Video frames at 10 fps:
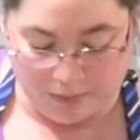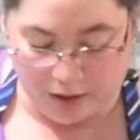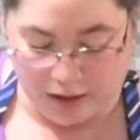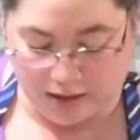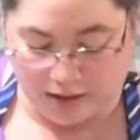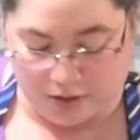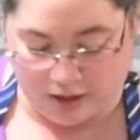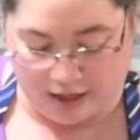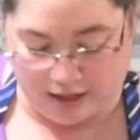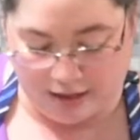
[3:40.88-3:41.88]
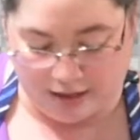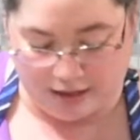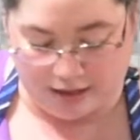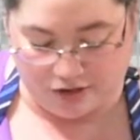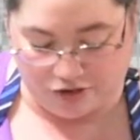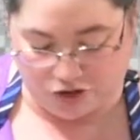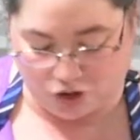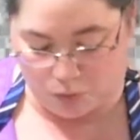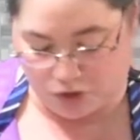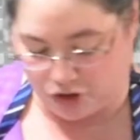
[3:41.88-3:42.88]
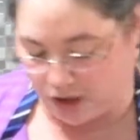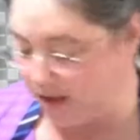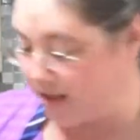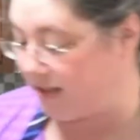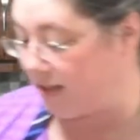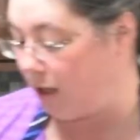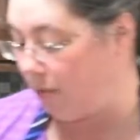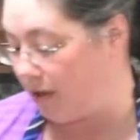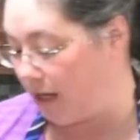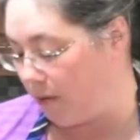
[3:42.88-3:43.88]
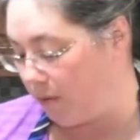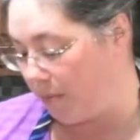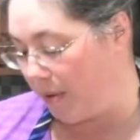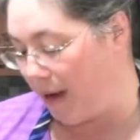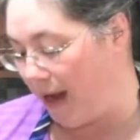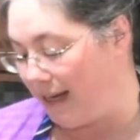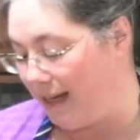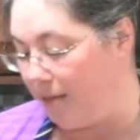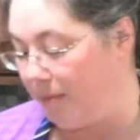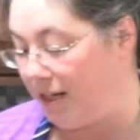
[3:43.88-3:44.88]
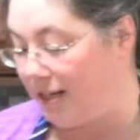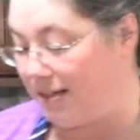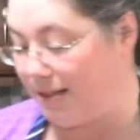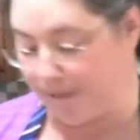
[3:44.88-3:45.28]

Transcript: going to go ahead and squish all these up, and I will be back in a minute.